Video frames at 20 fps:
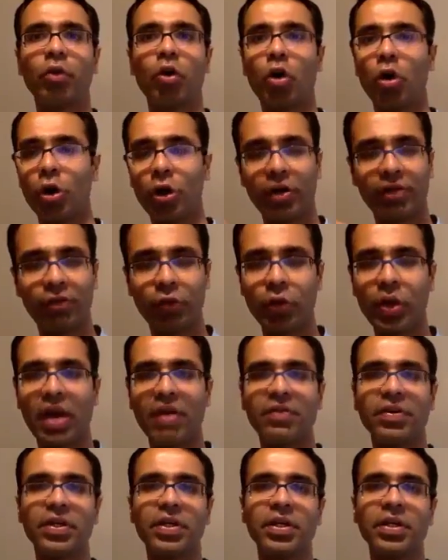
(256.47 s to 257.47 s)
or if you
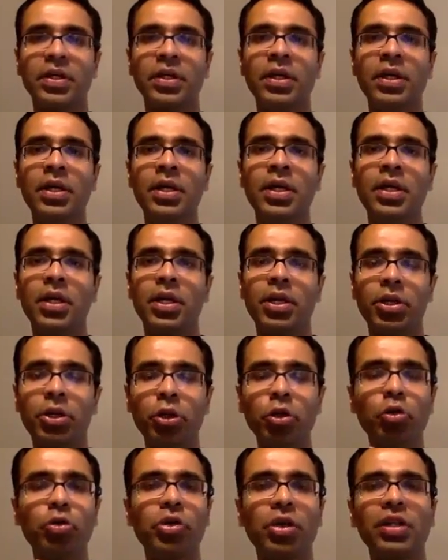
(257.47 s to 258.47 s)
have a
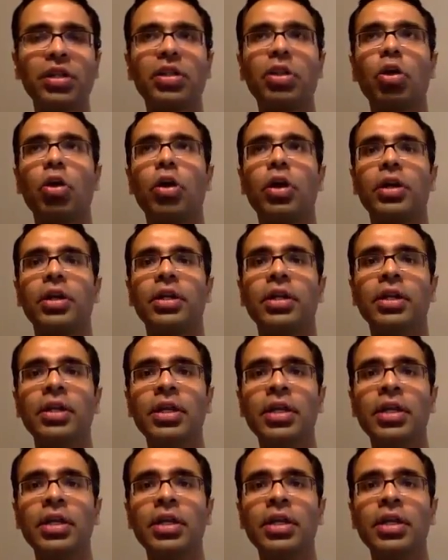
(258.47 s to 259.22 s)
neutral thought,